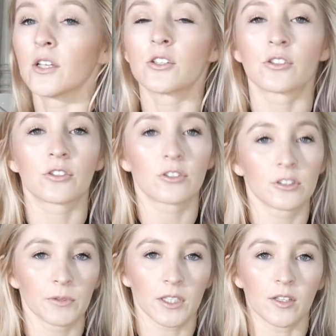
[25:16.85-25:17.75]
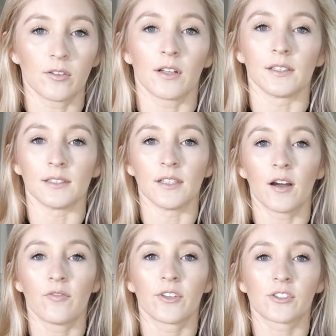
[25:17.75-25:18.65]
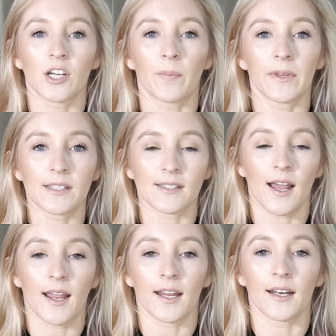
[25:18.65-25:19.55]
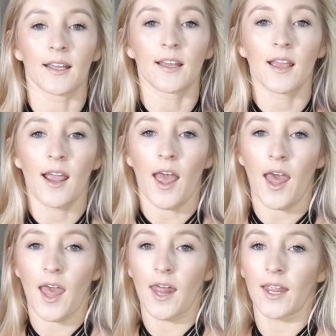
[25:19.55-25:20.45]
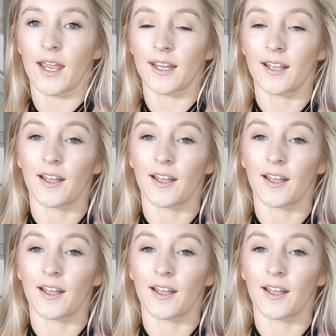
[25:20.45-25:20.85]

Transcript: Super cute. Love the strappy design, and like